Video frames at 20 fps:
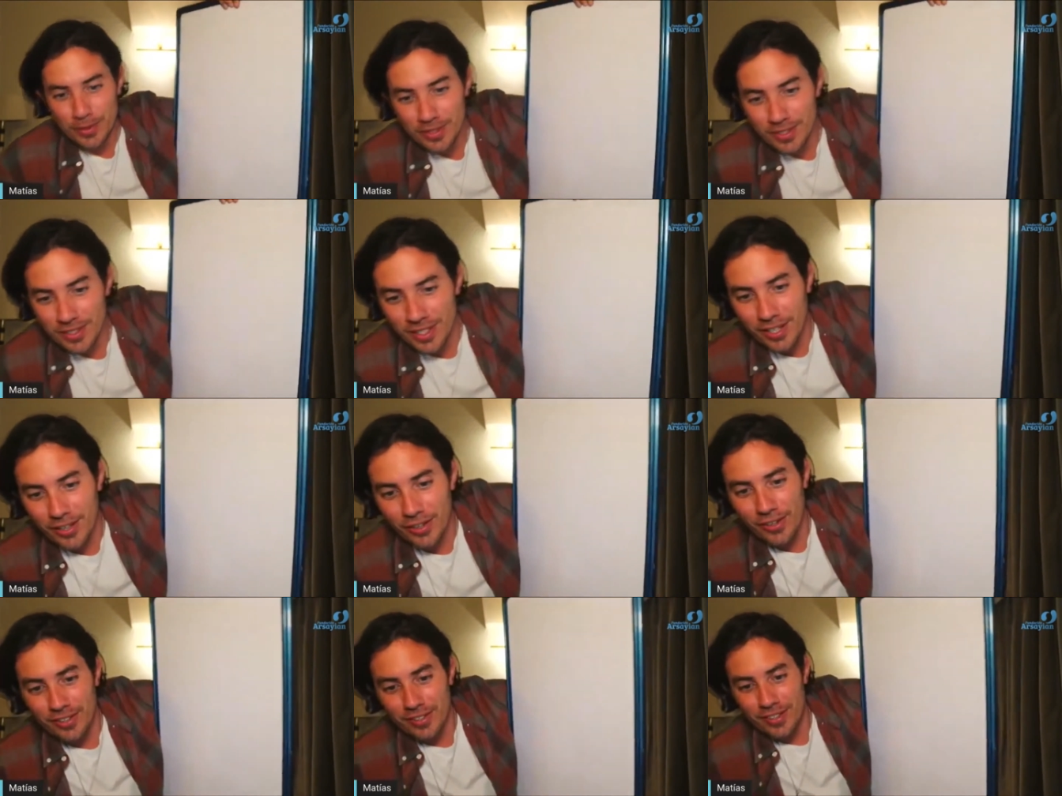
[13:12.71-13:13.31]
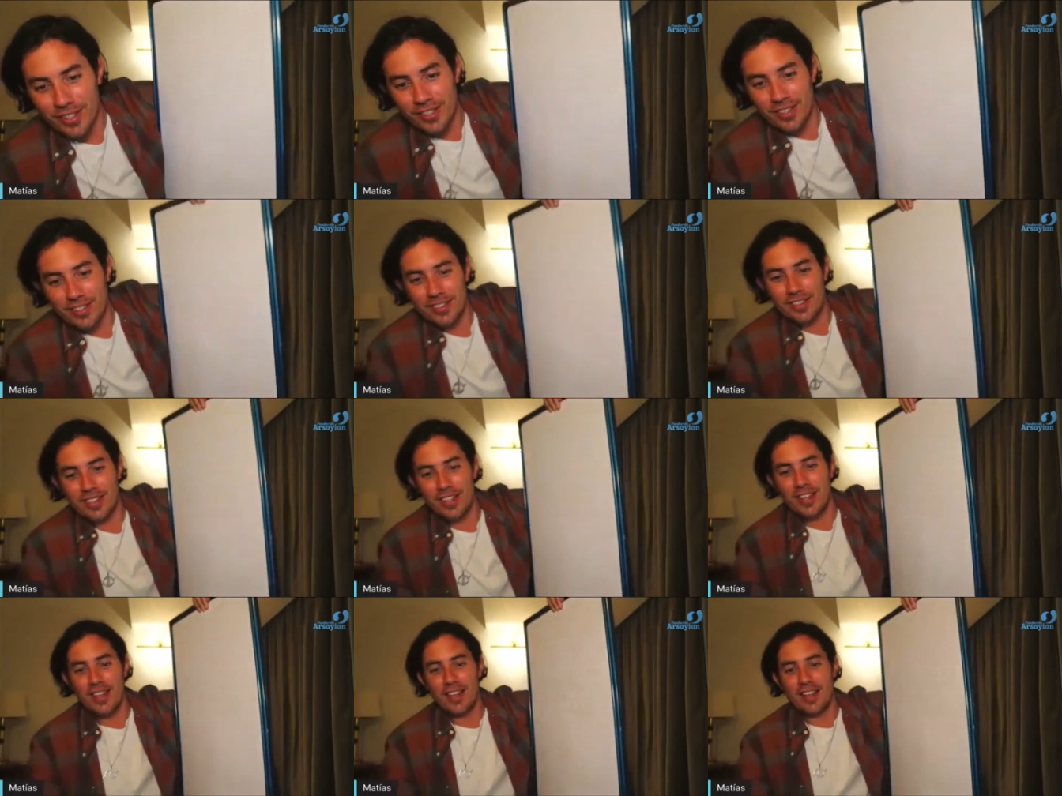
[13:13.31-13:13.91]
The, the
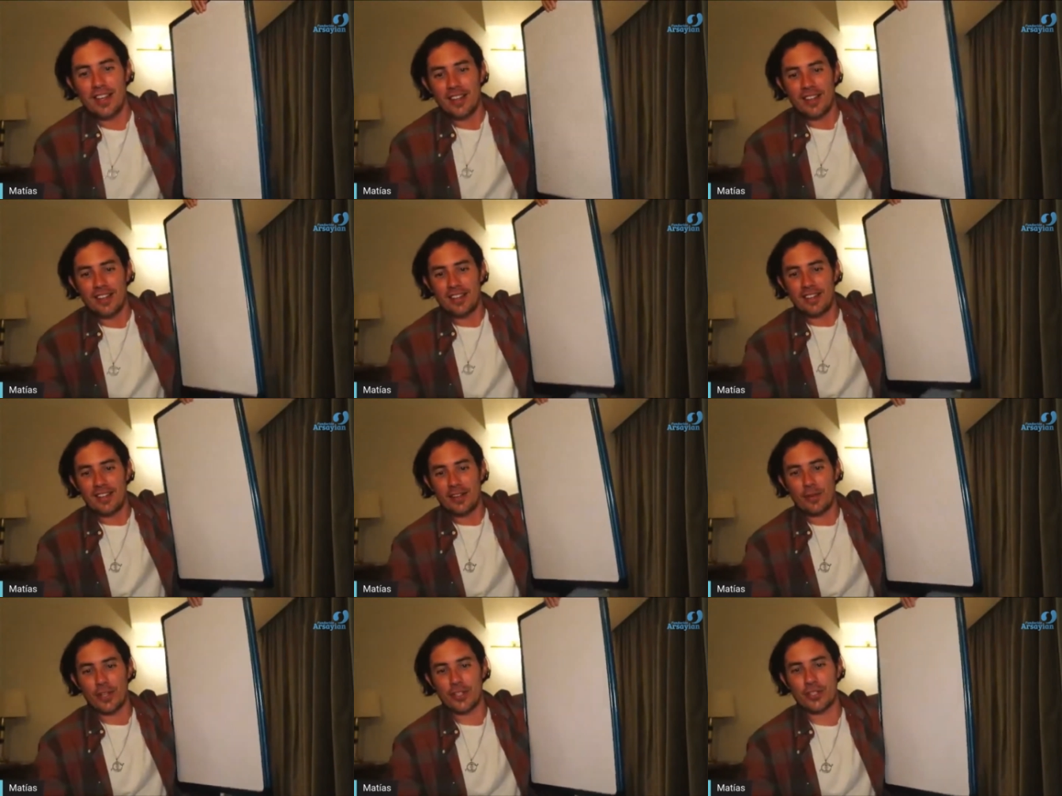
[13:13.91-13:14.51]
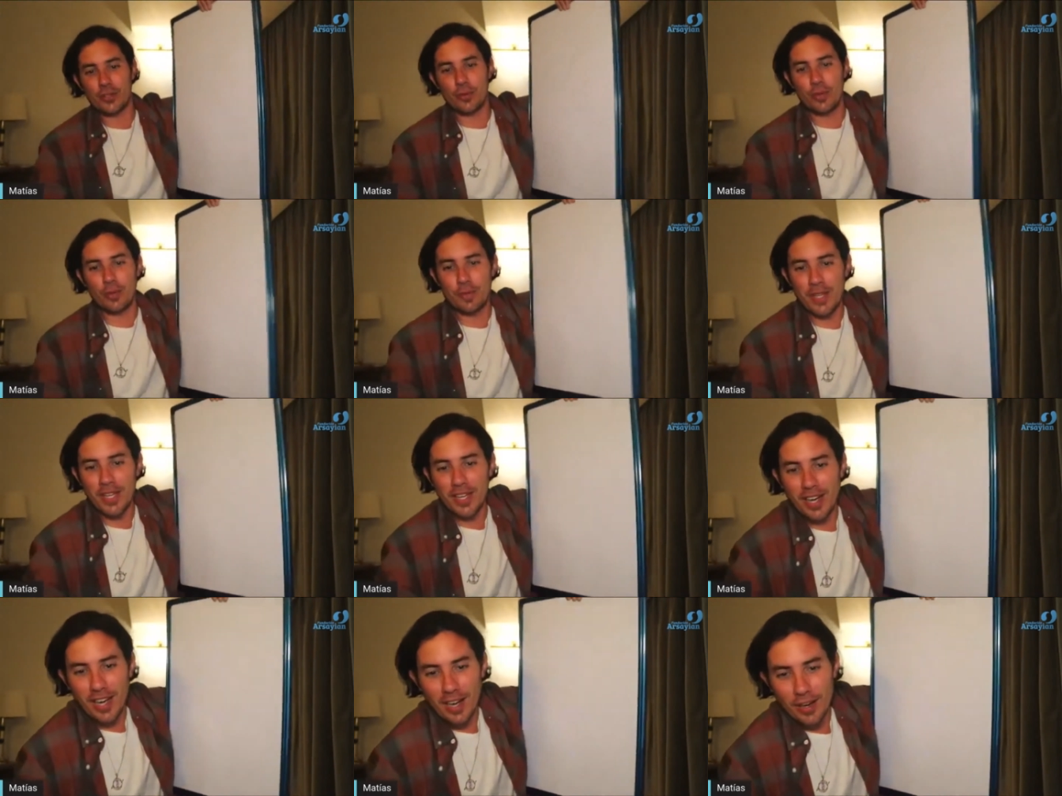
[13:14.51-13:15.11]
the question would
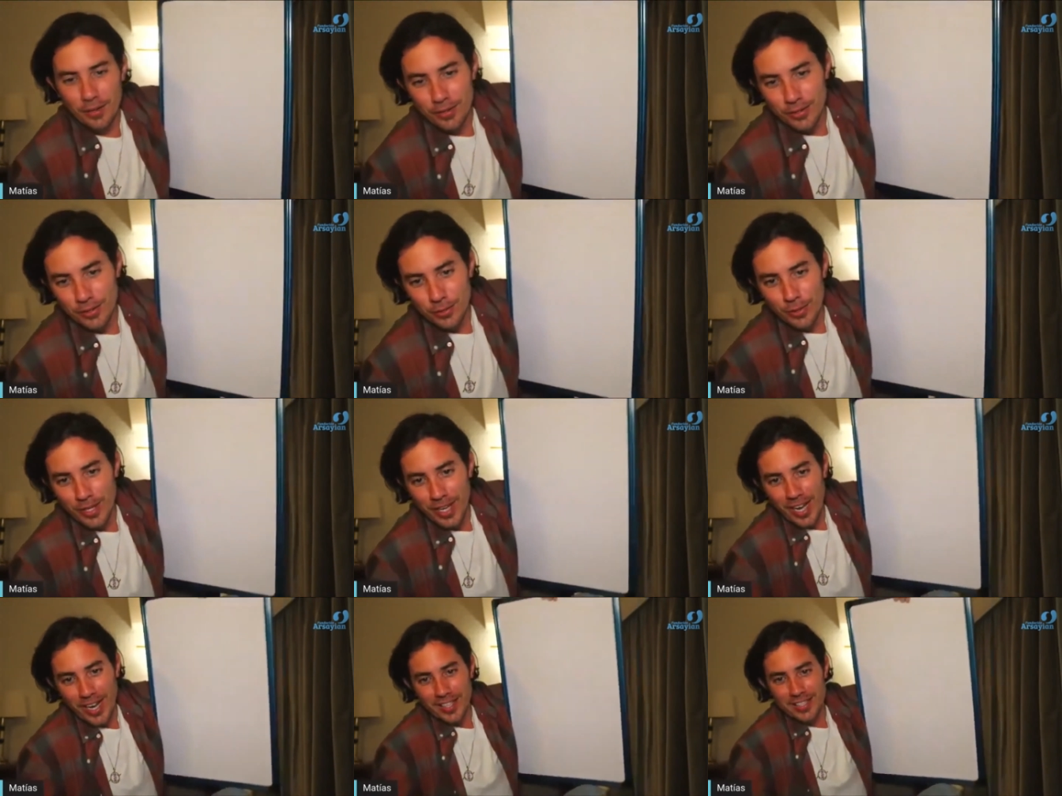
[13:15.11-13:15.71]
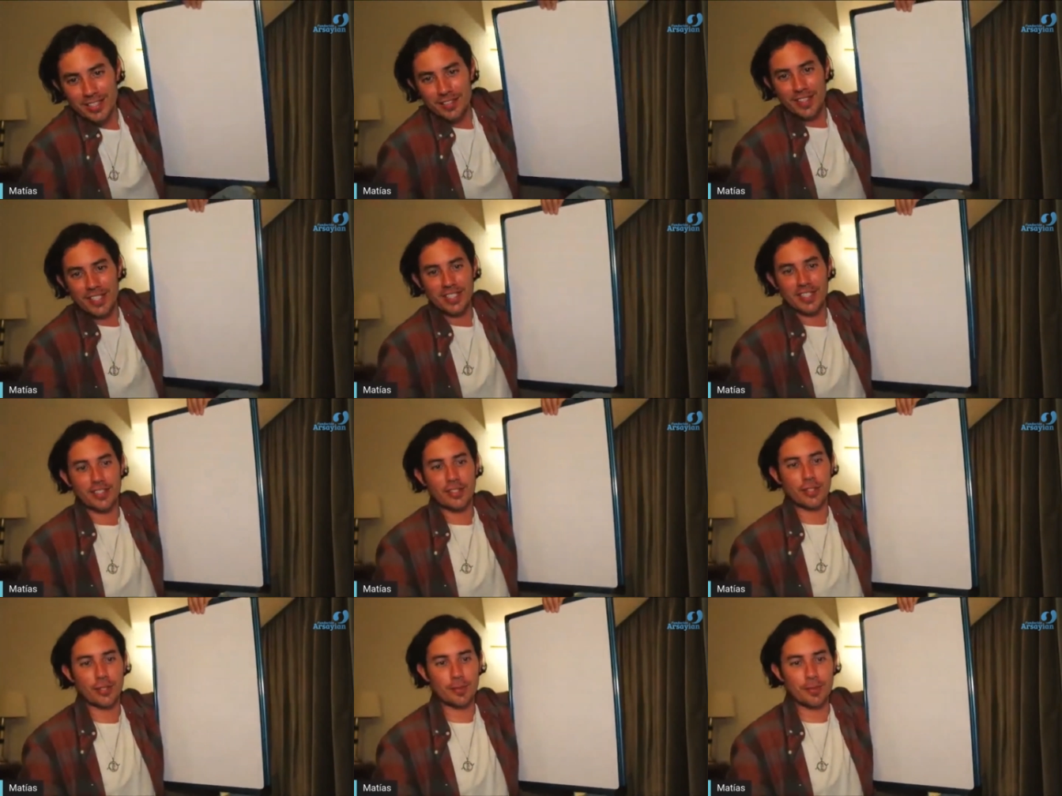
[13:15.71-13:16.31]
be, how do we activate a
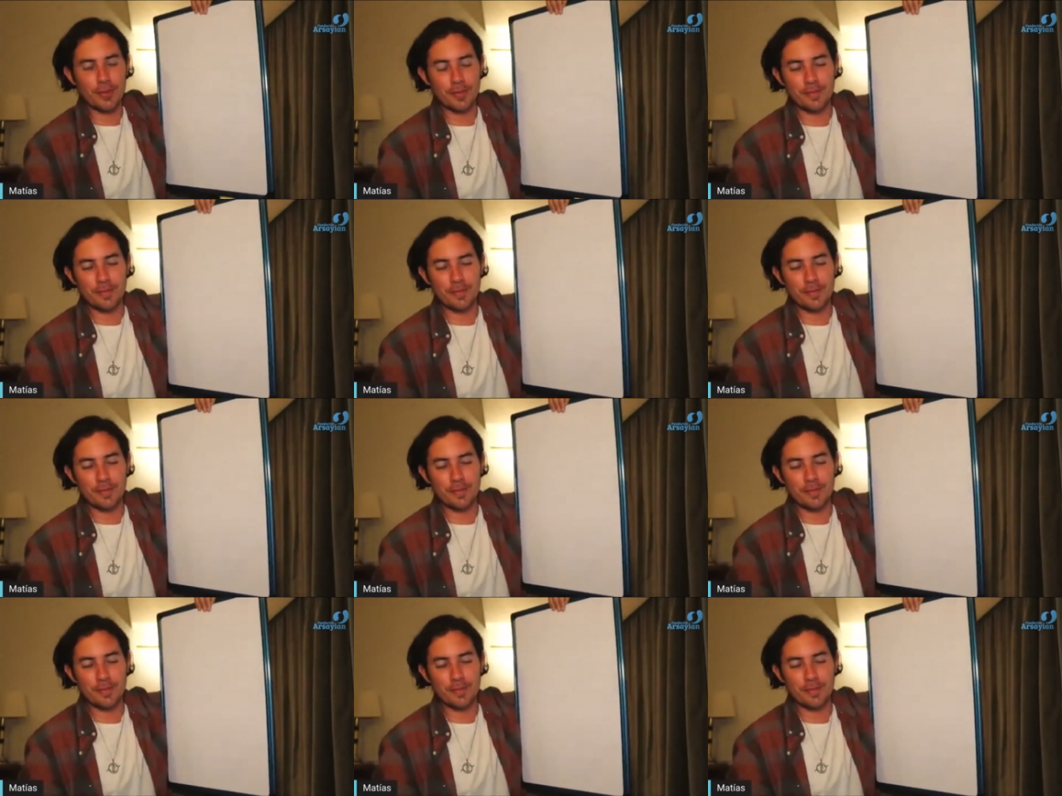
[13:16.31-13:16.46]
cube?